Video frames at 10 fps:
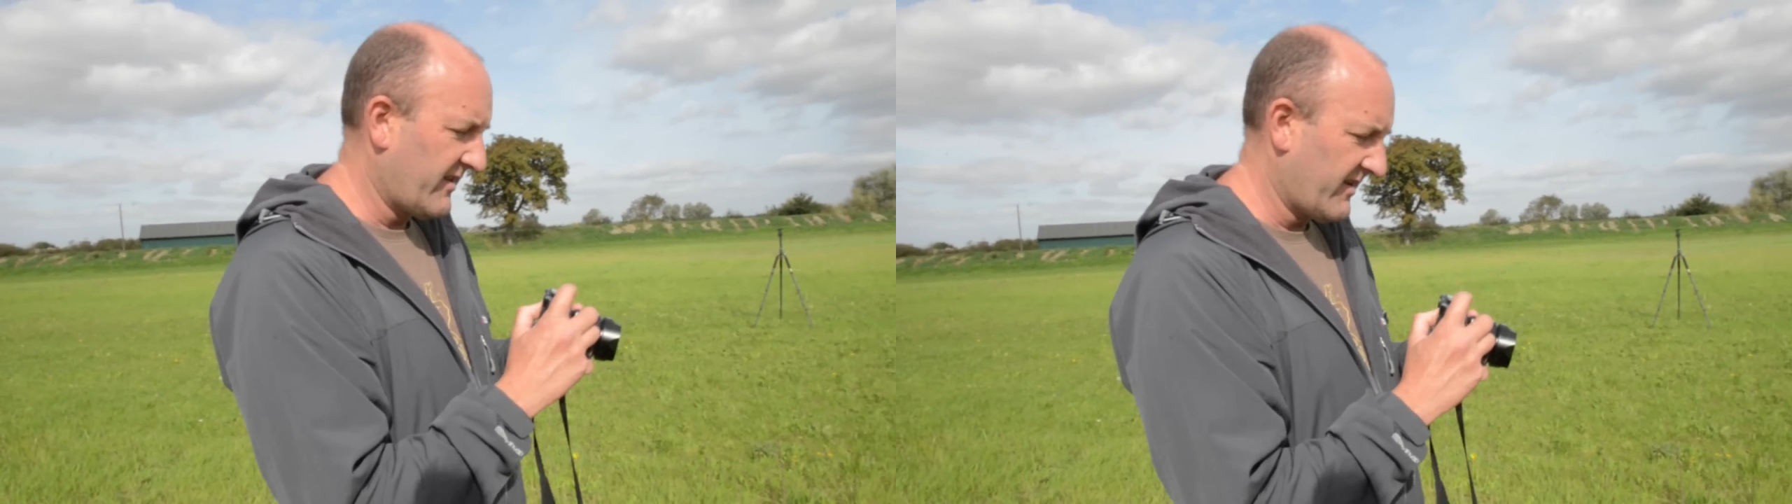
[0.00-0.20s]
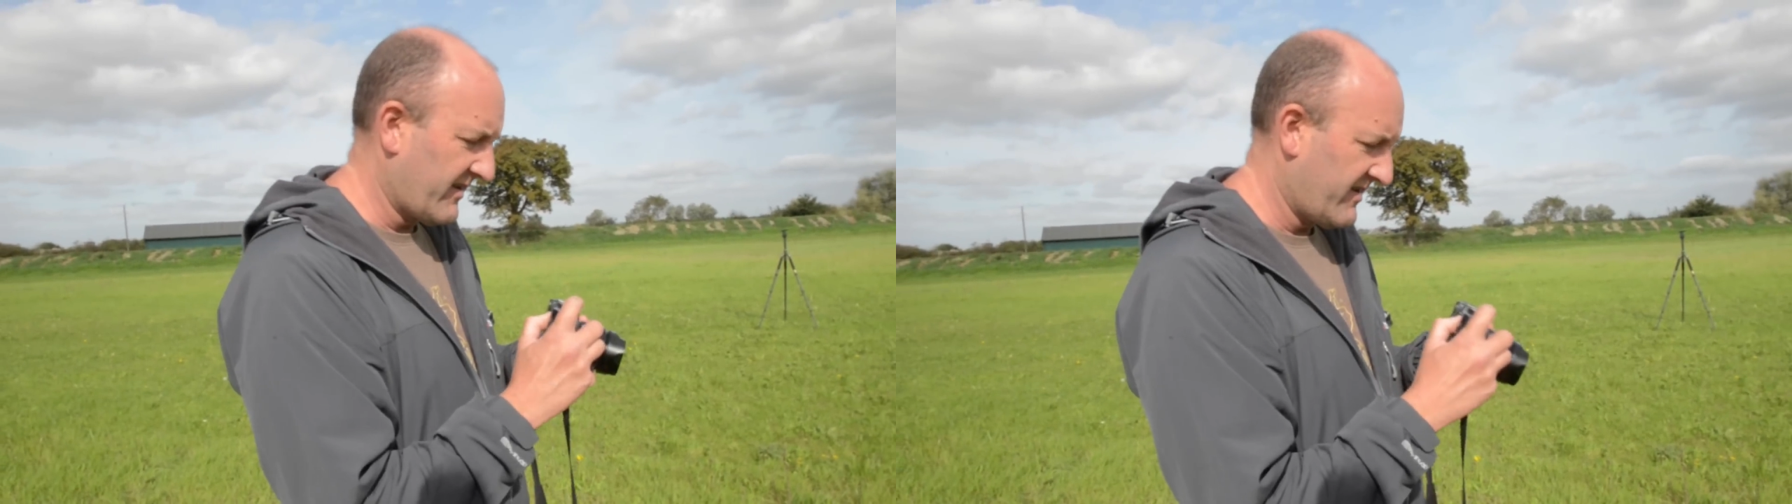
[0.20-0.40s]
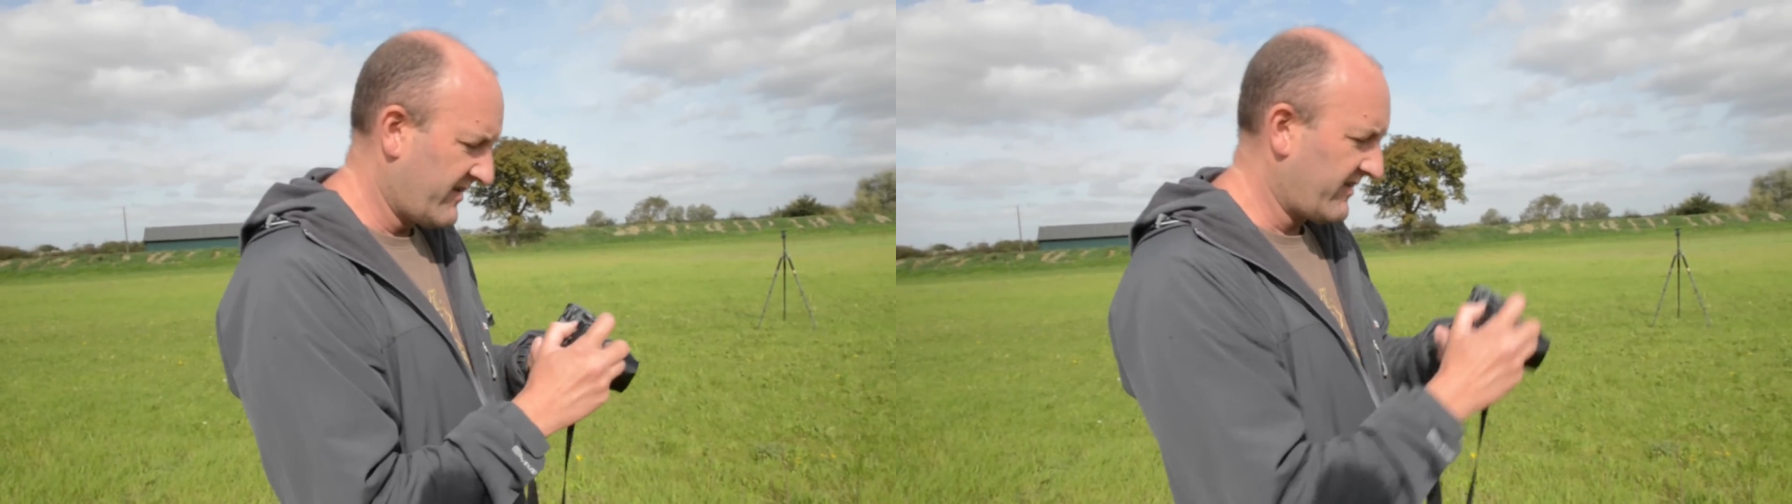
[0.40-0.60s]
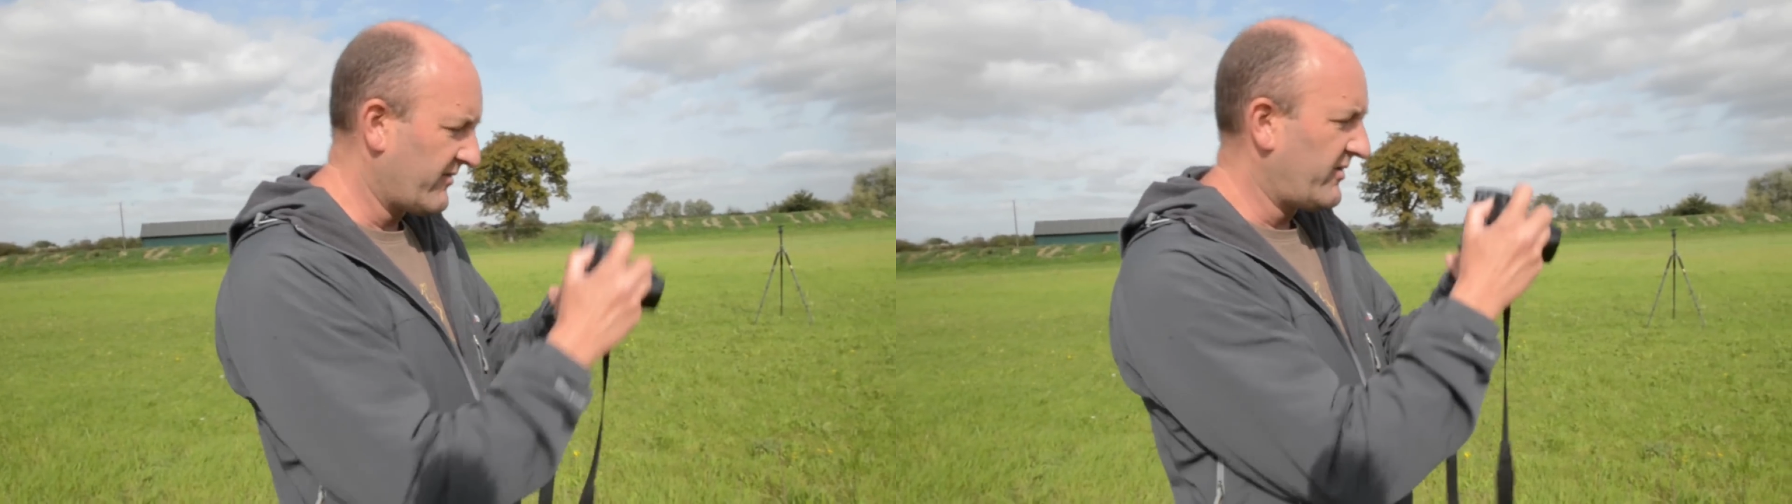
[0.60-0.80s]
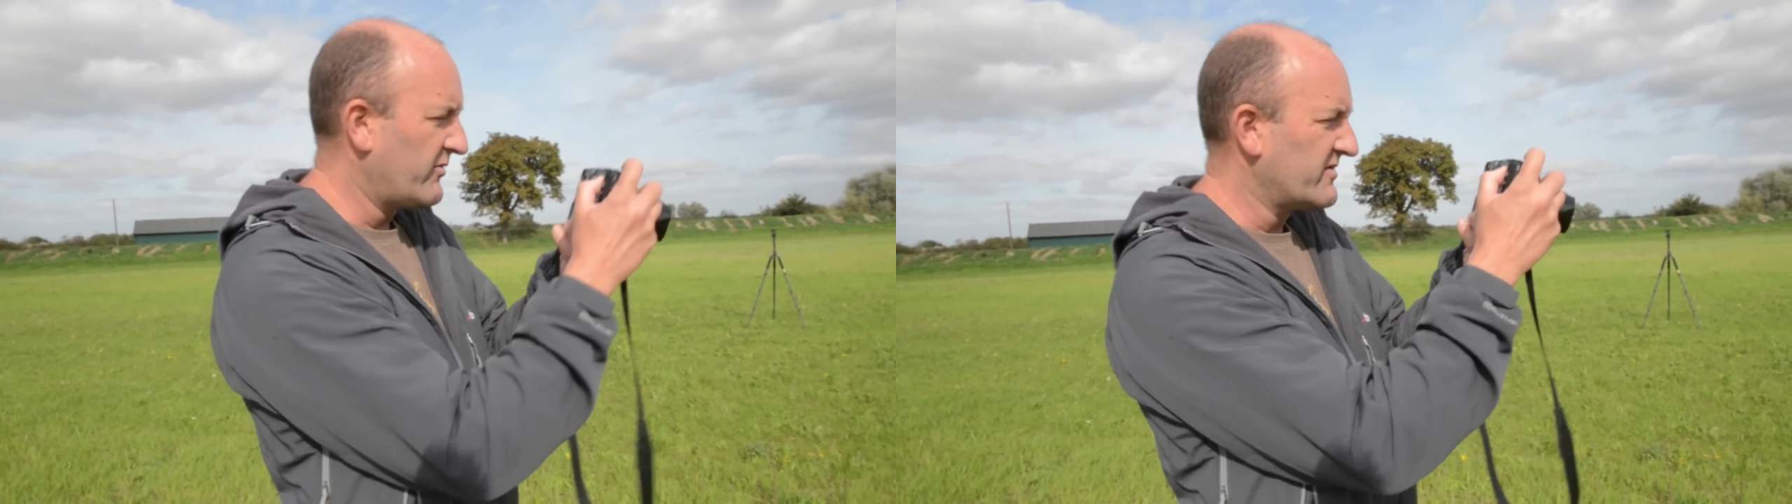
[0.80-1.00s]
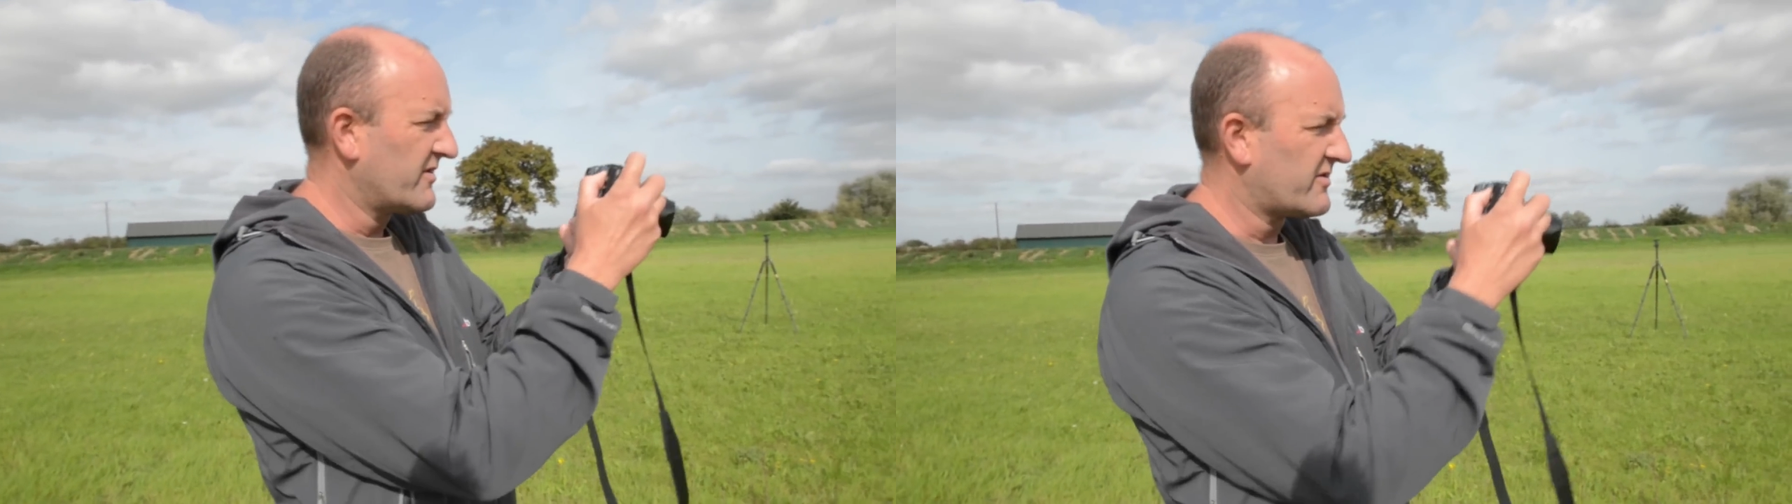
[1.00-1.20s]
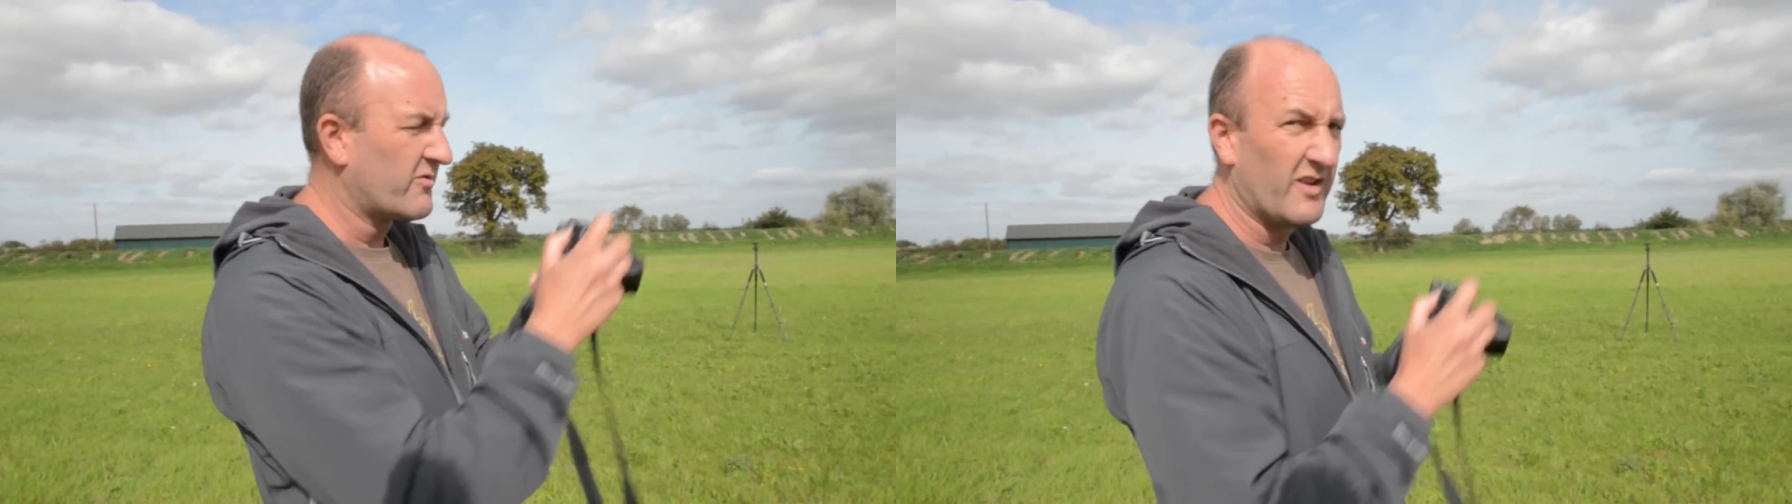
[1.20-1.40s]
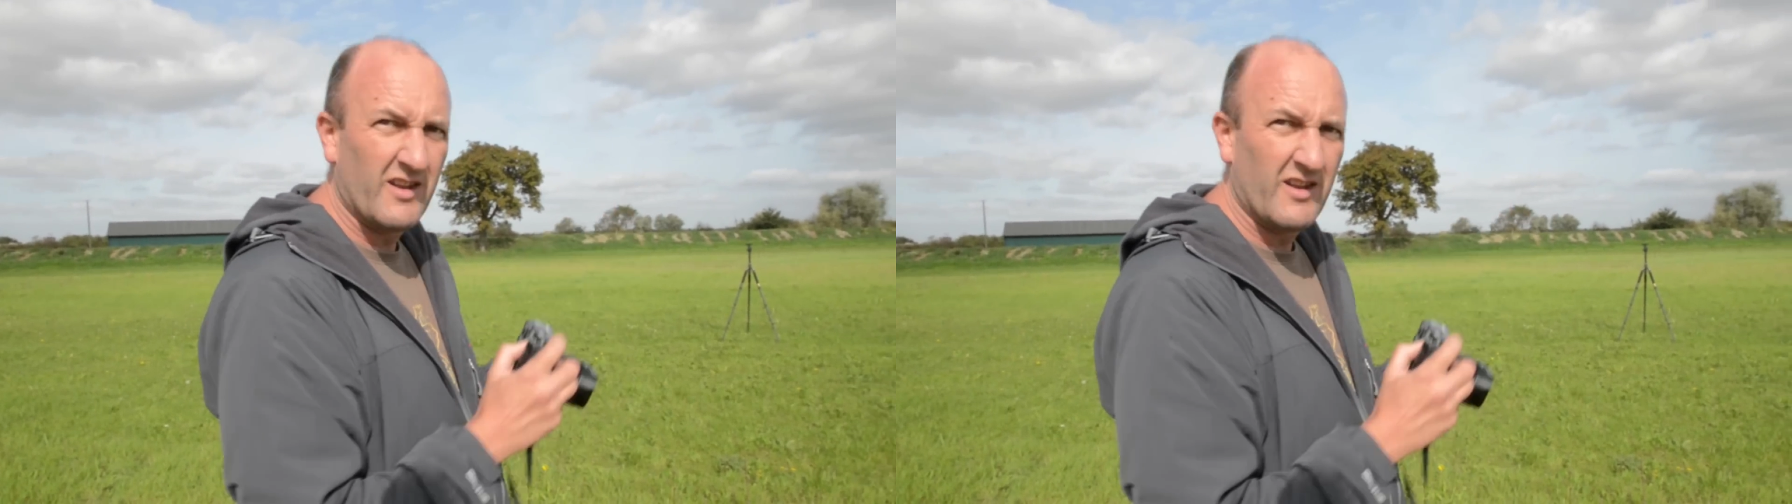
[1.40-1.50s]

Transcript: Uh, I'm almost screen.